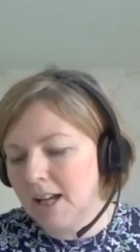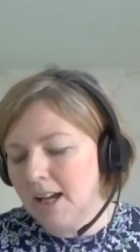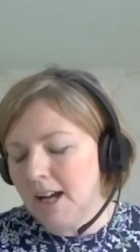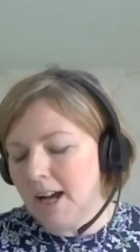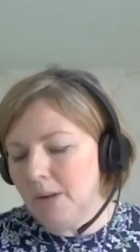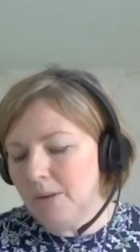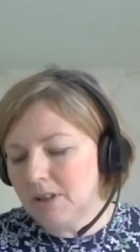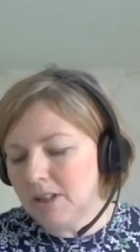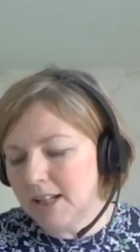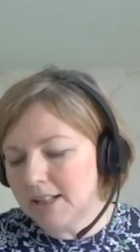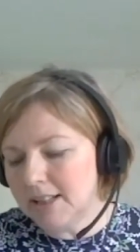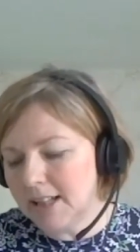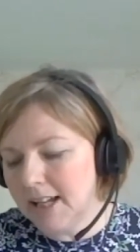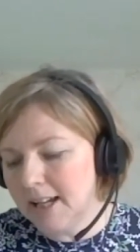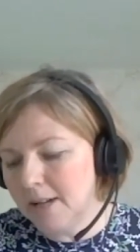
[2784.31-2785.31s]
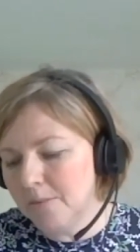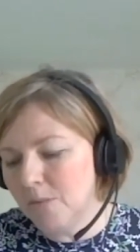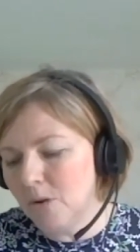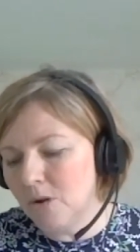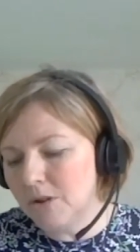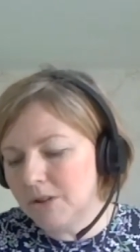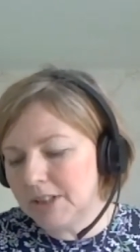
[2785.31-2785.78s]
I would like to hear
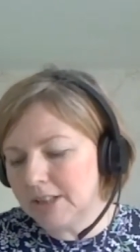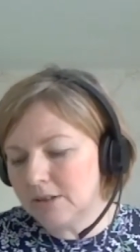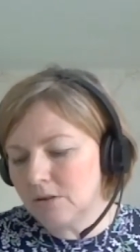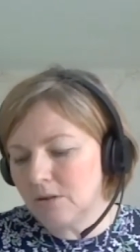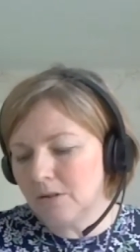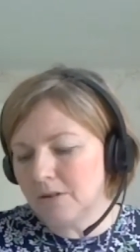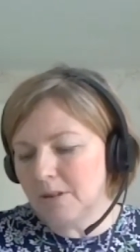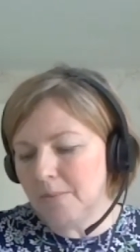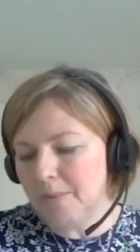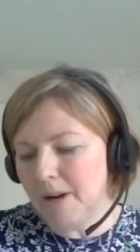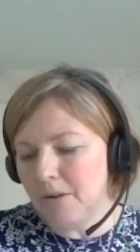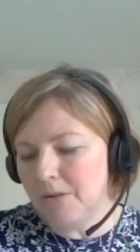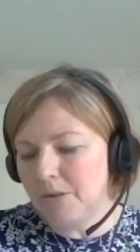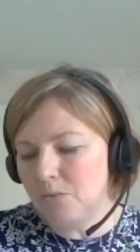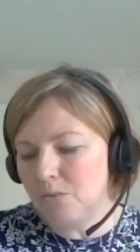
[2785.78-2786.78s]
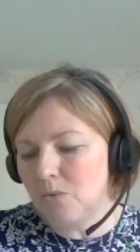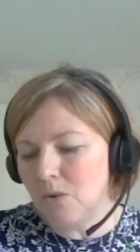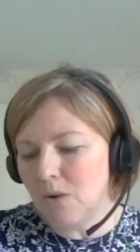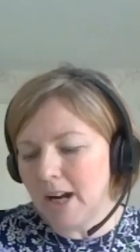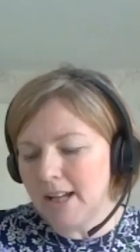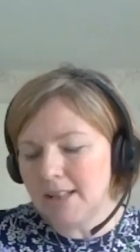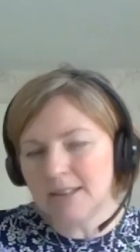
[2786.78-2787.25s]
more discourse about the
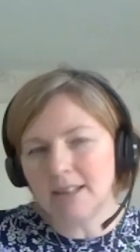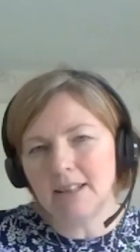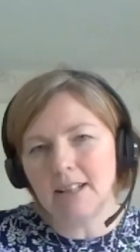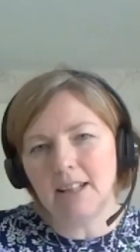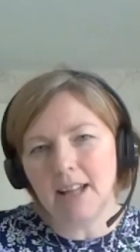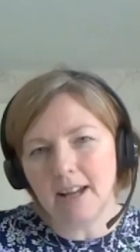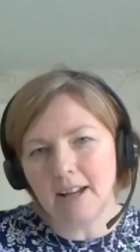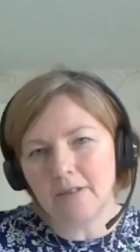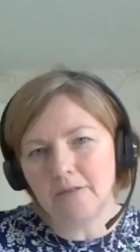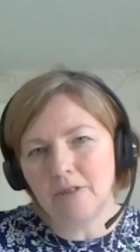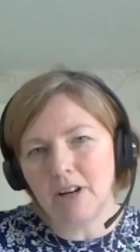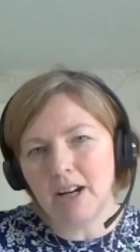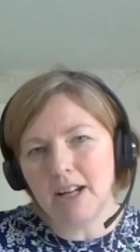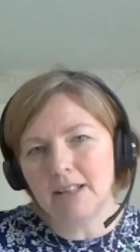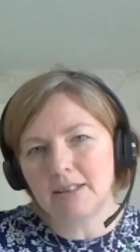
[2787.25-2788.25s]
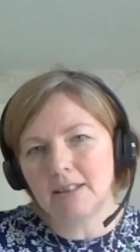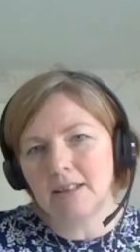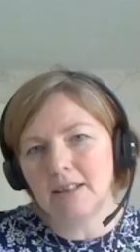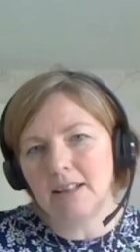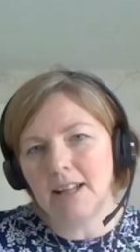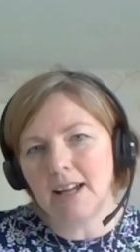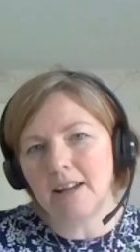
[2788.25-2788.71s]
rights and the lack of rights
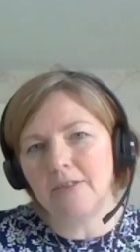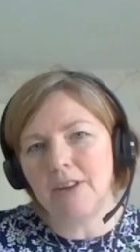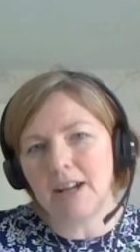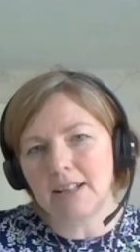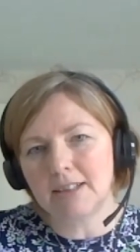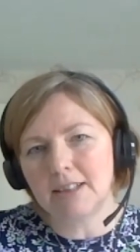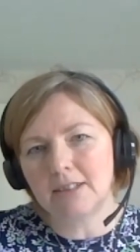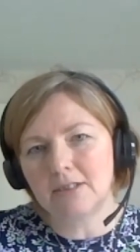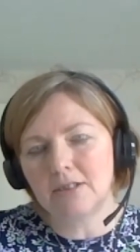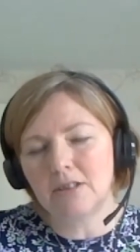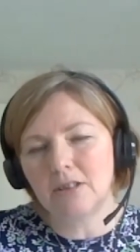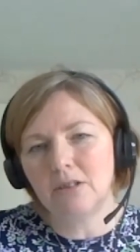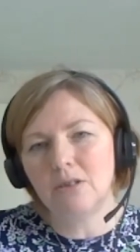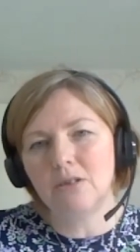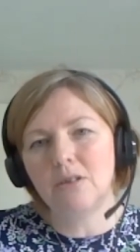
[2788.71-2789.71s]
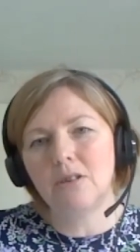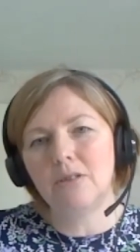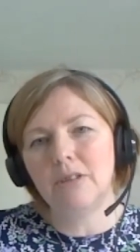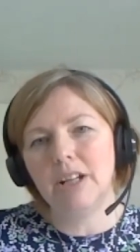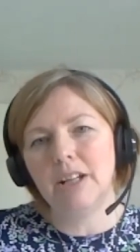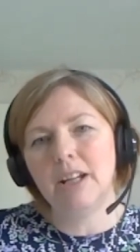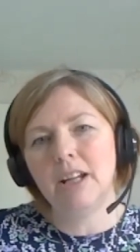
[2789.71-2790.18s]
and the lack of access to the law
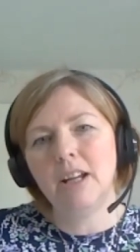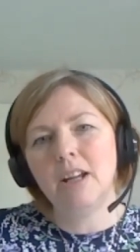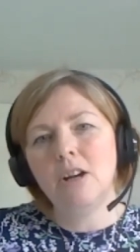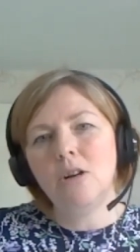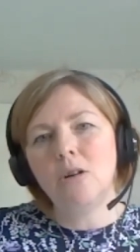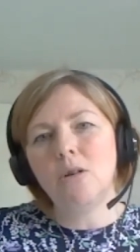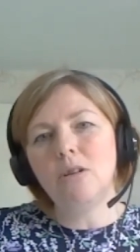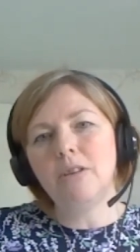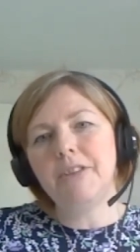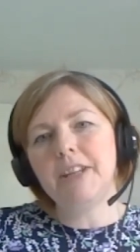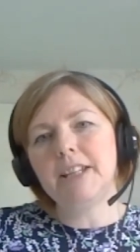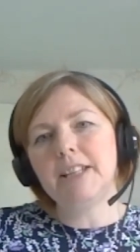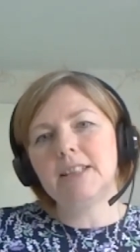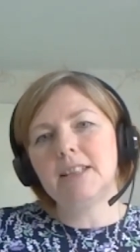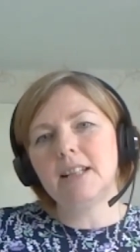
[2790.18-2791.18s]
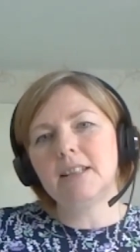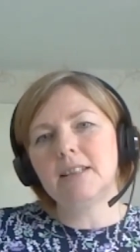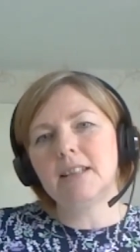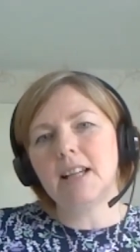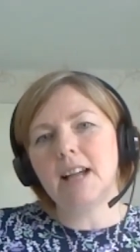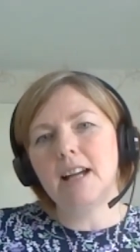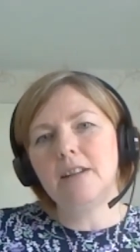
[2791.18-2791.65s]
and all of these things
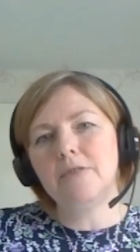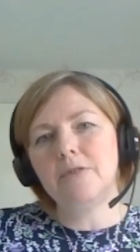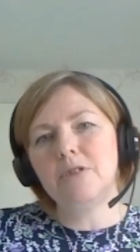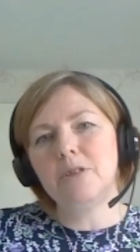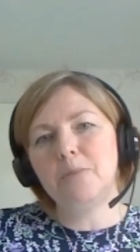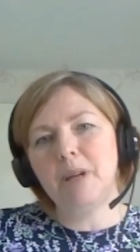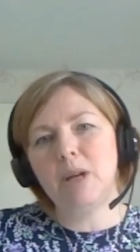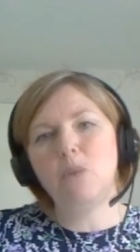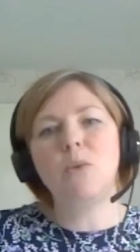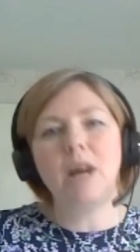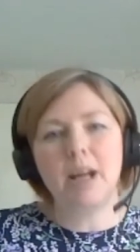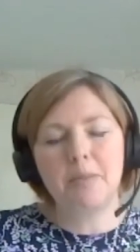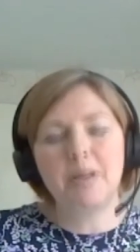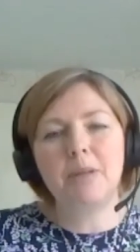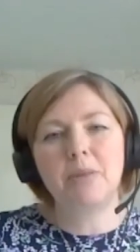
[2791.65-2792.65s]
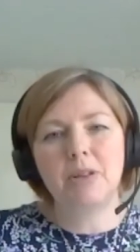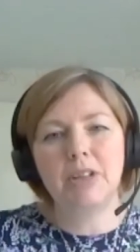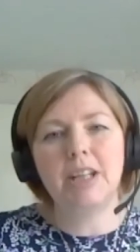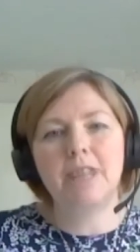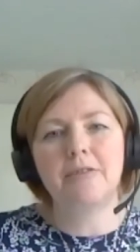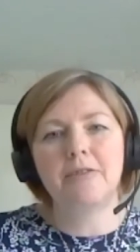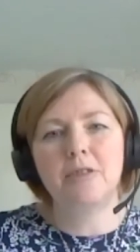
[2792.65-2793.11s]
that kind of underpin why people
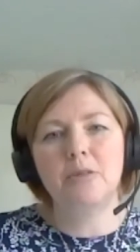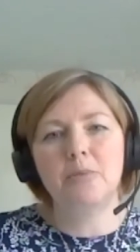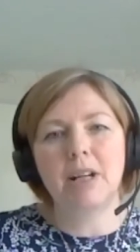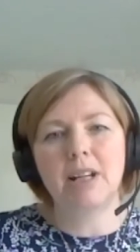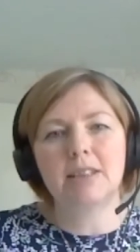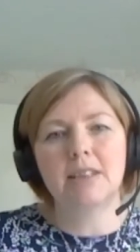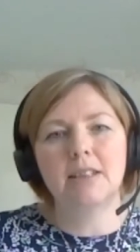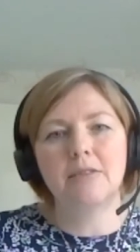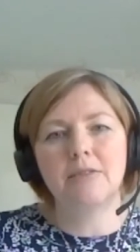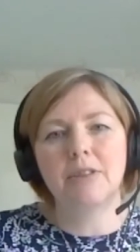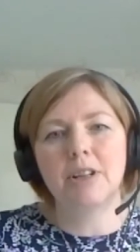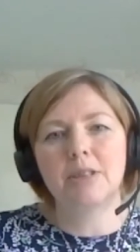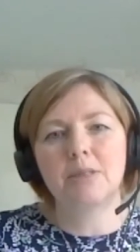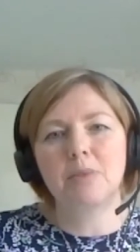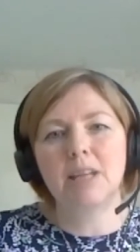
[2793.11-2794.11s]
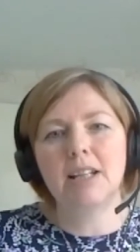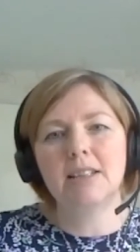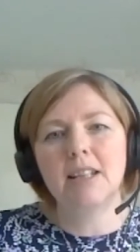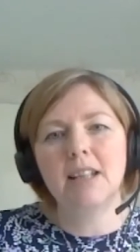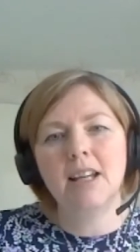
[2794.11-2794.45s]
need food banks in the first place.